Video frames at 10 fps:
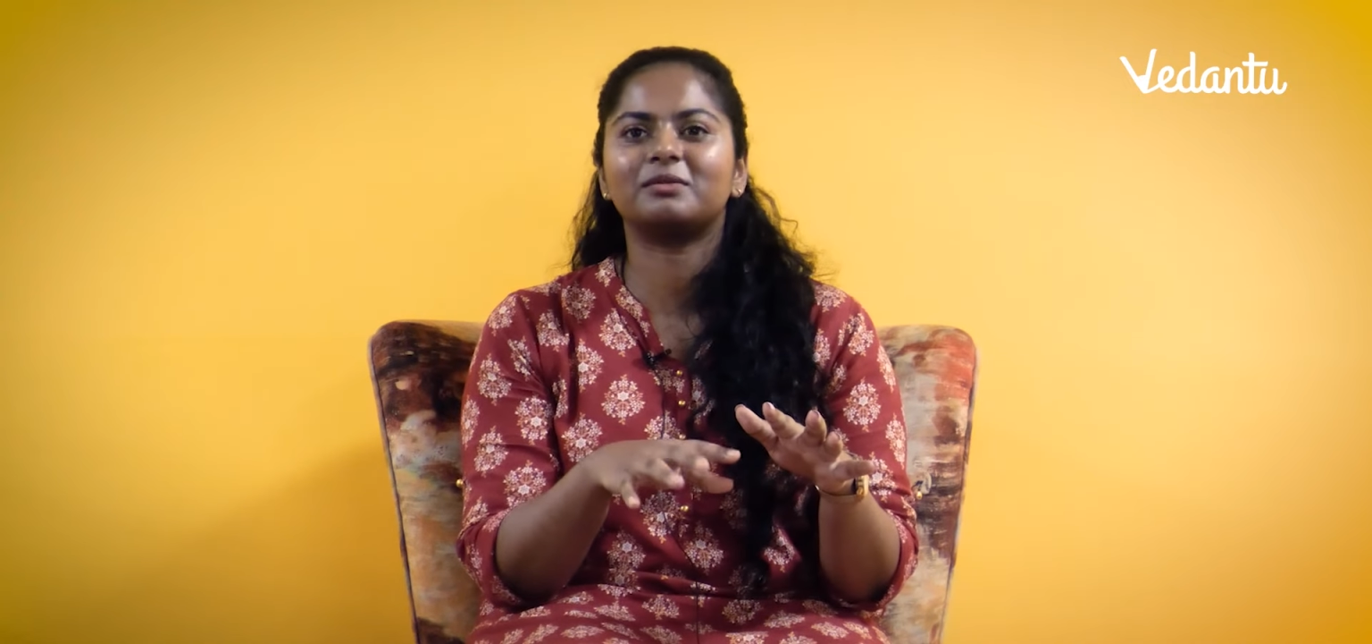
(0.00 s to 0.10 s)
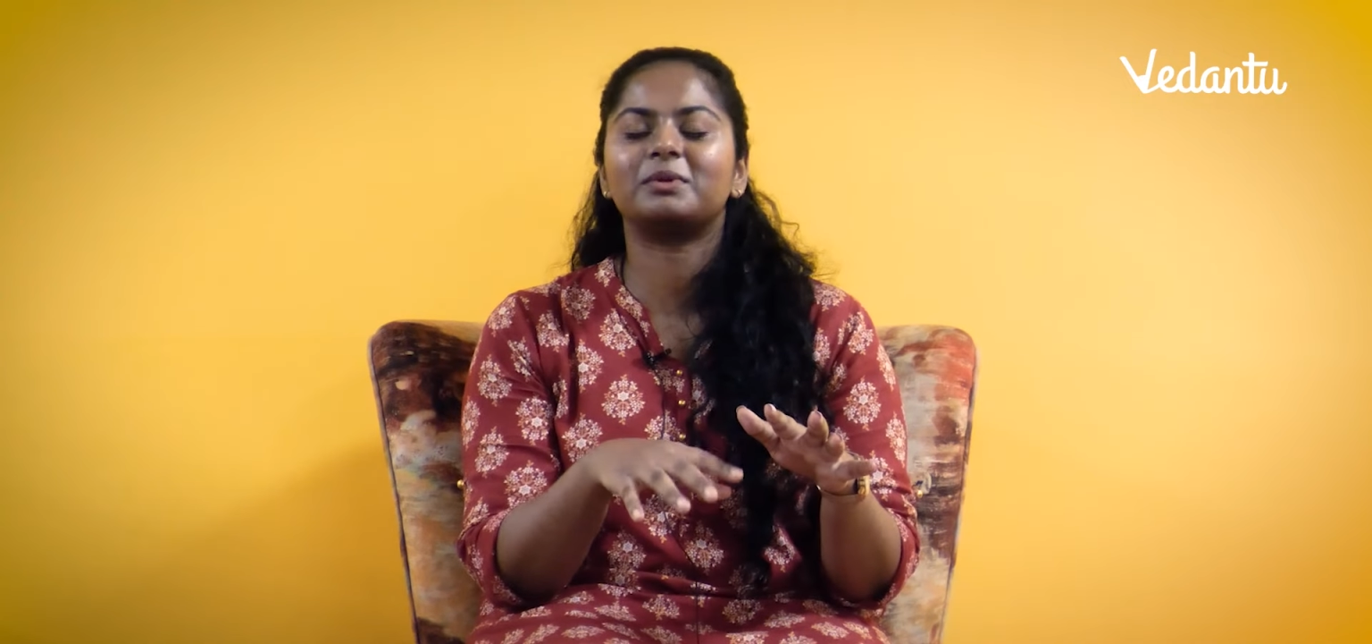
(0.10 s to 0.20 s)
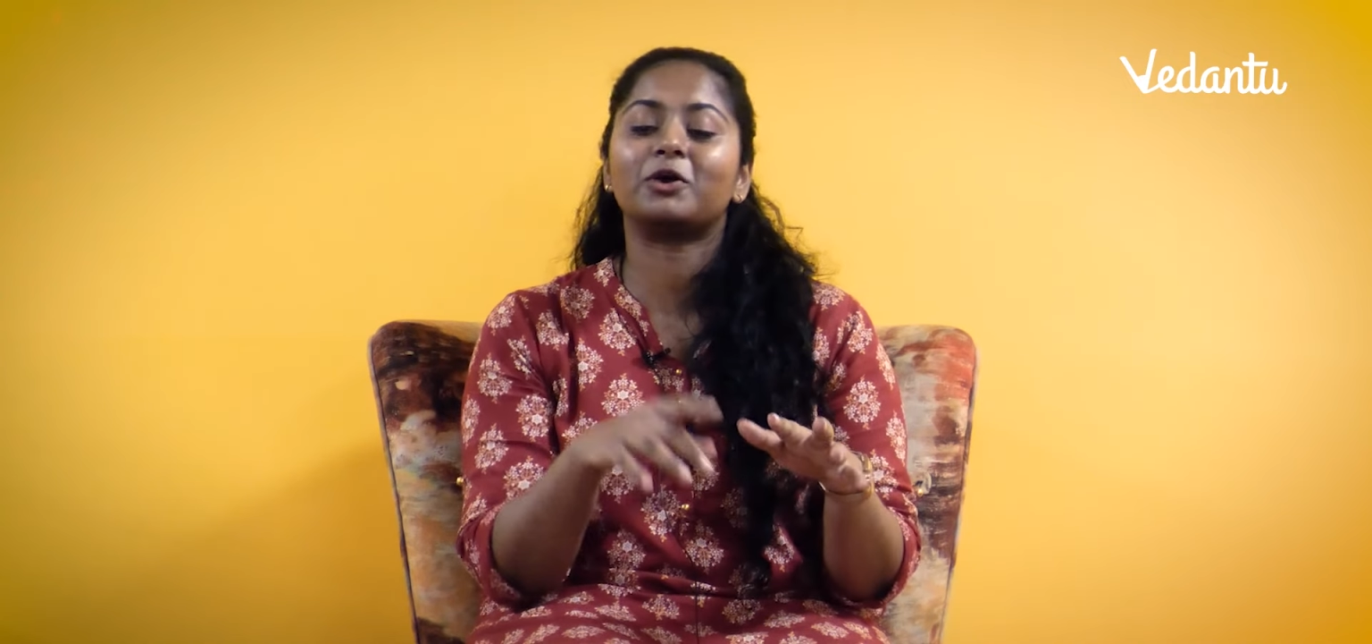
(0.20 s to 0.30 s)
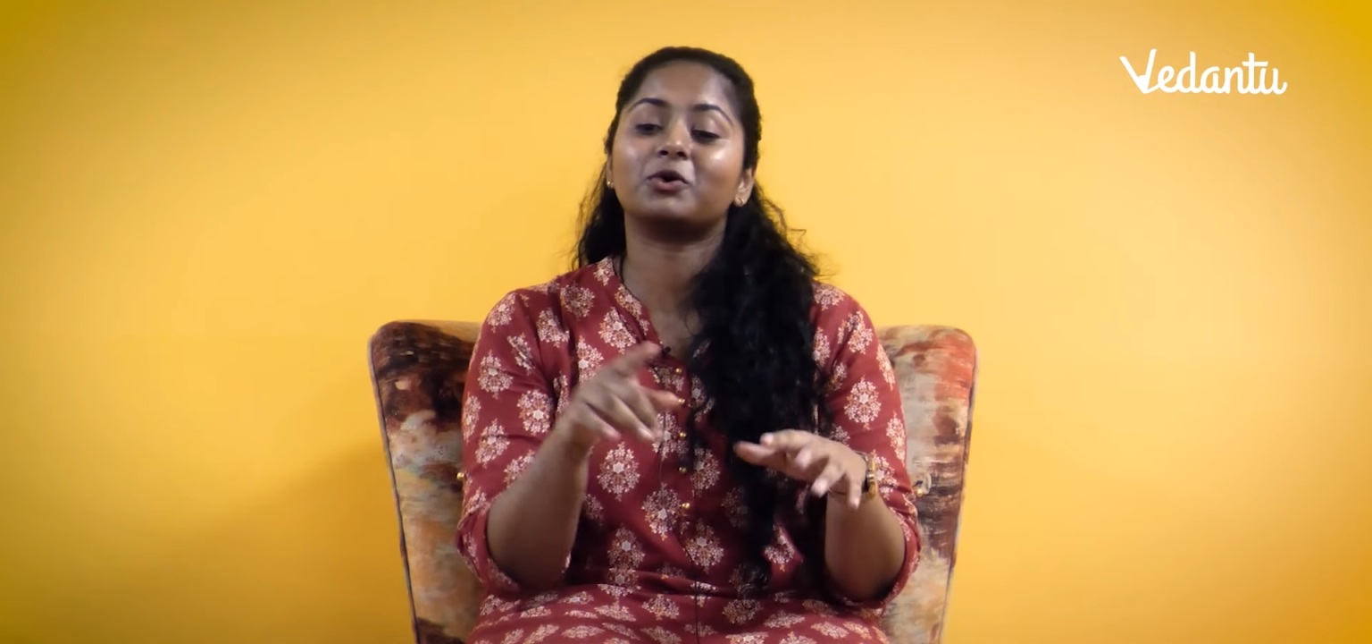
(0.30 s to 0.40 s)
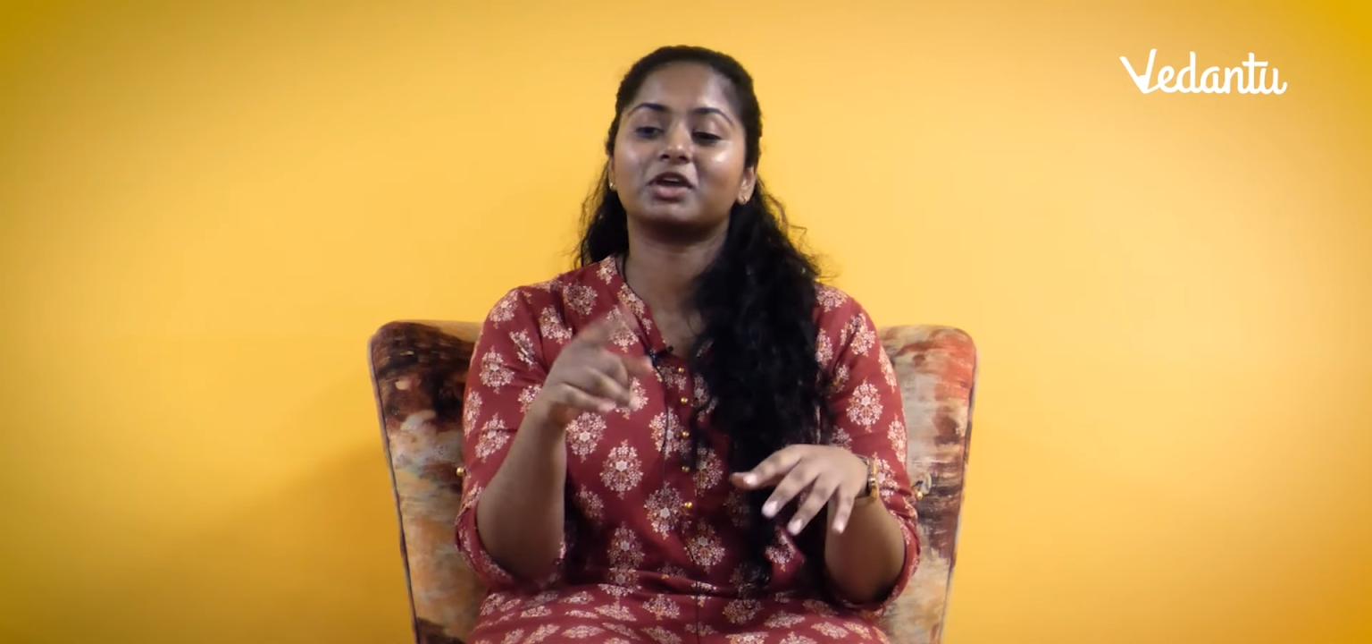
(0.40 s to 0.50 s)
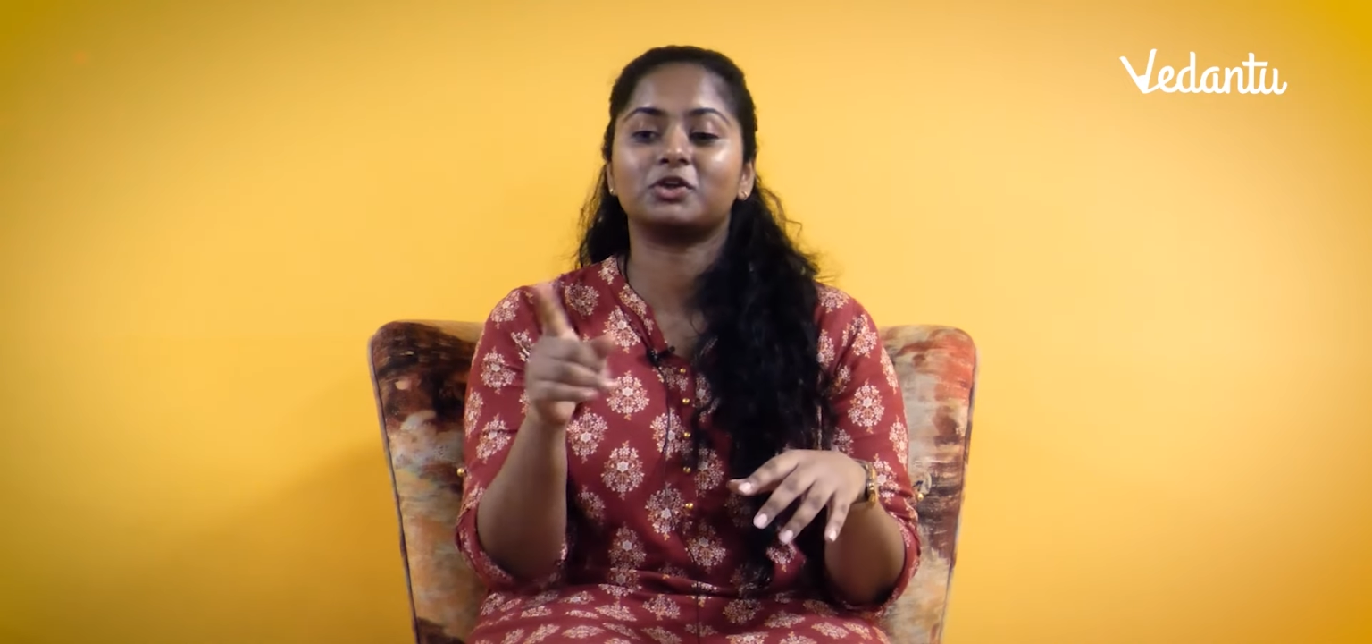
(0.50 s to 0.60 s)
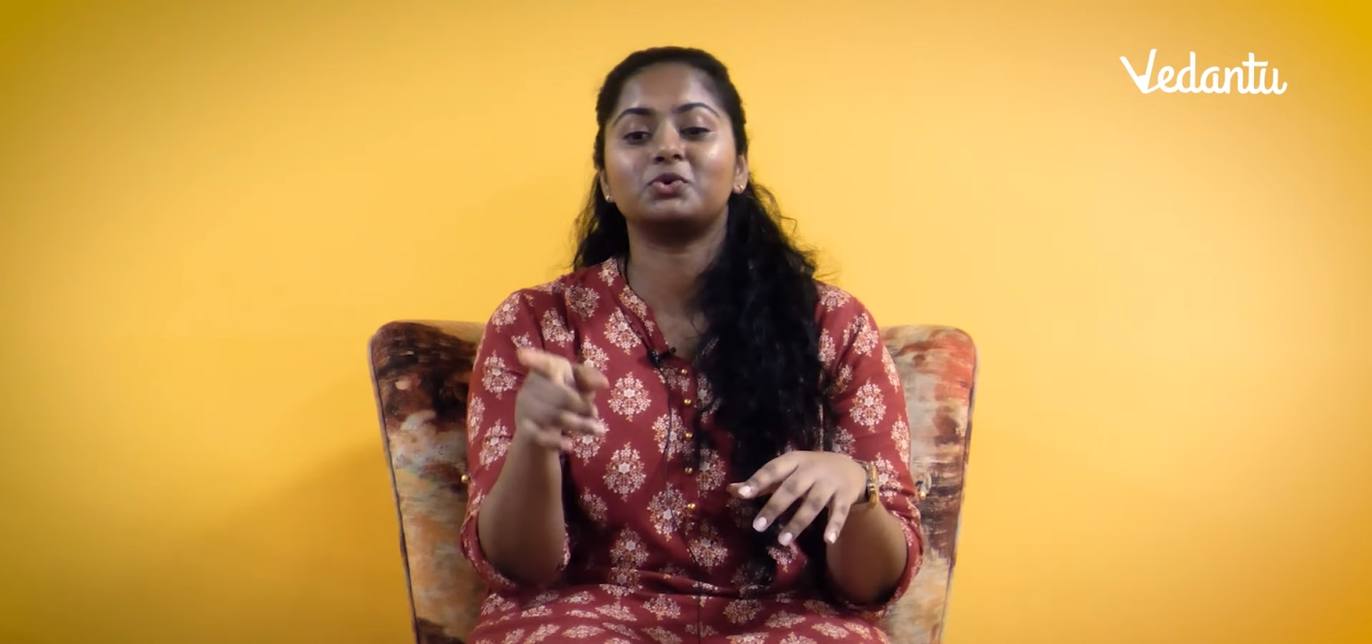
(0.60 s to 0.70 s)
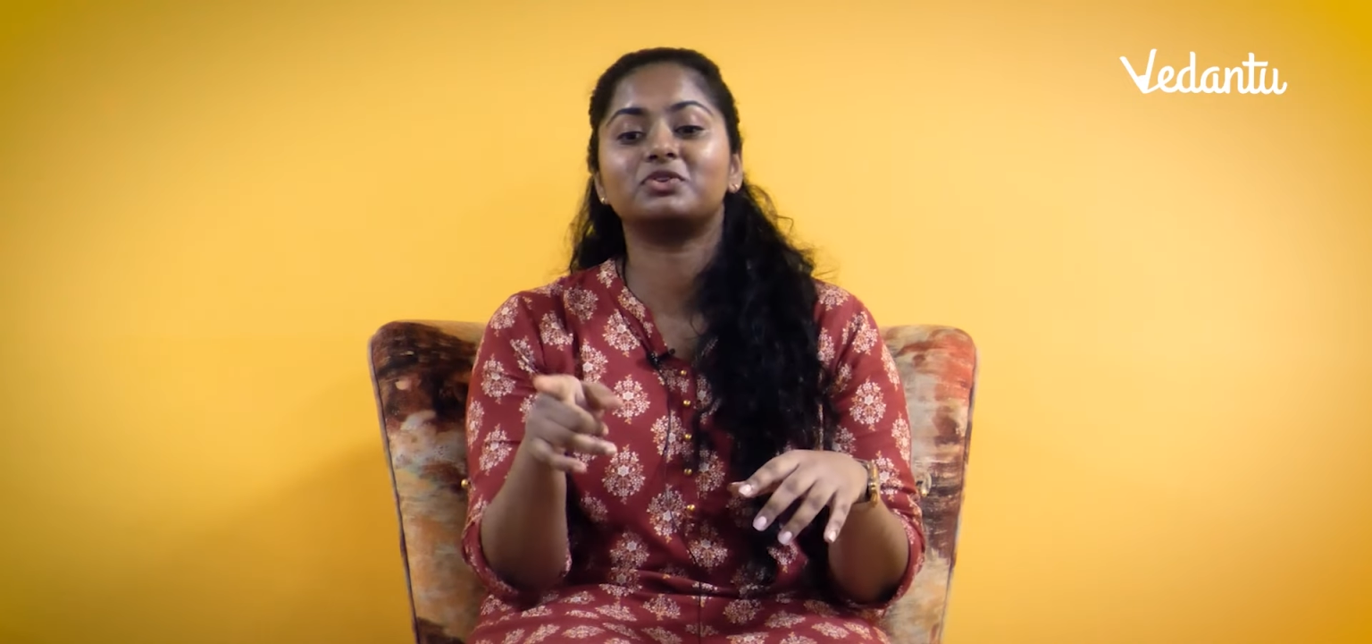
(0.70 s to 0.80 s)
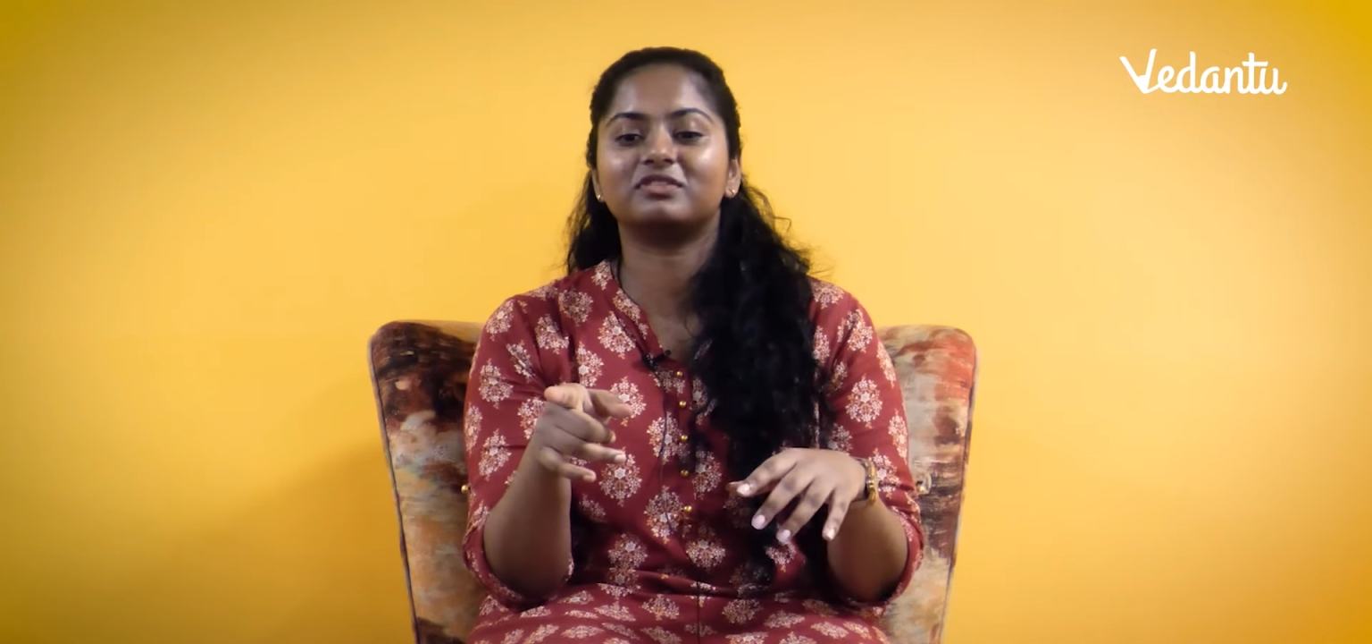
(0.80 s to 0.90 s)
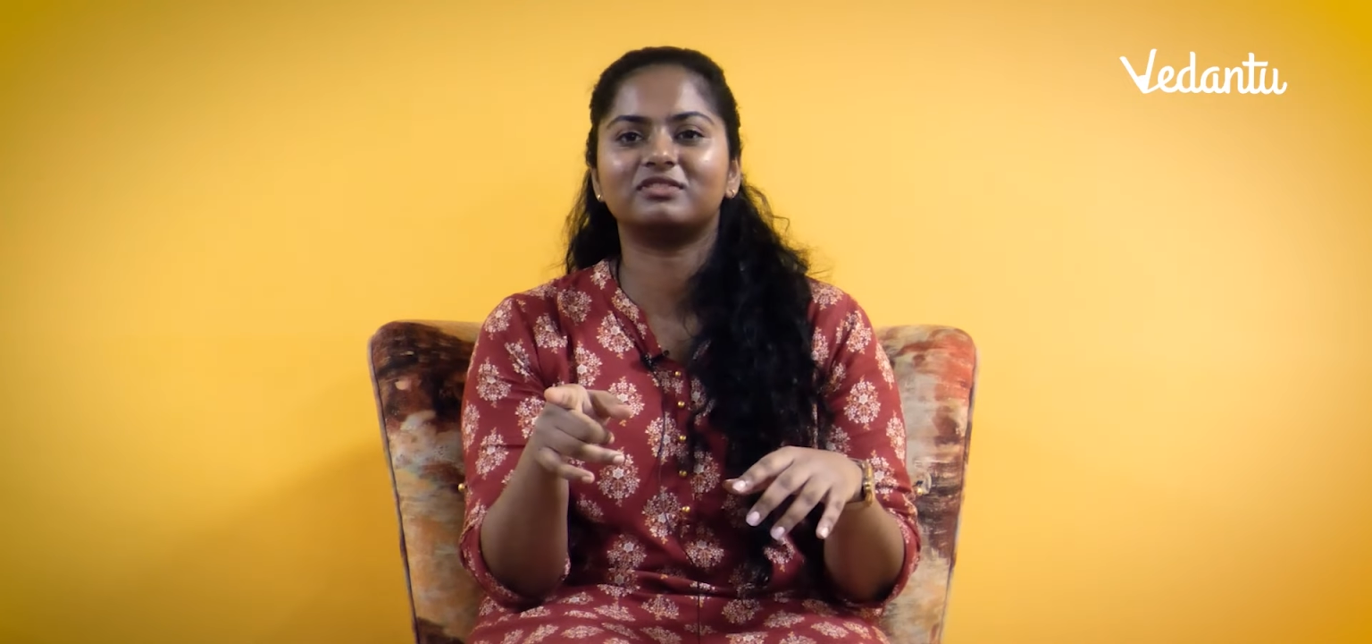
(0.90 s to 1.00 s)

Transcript: he'd be like, okay, you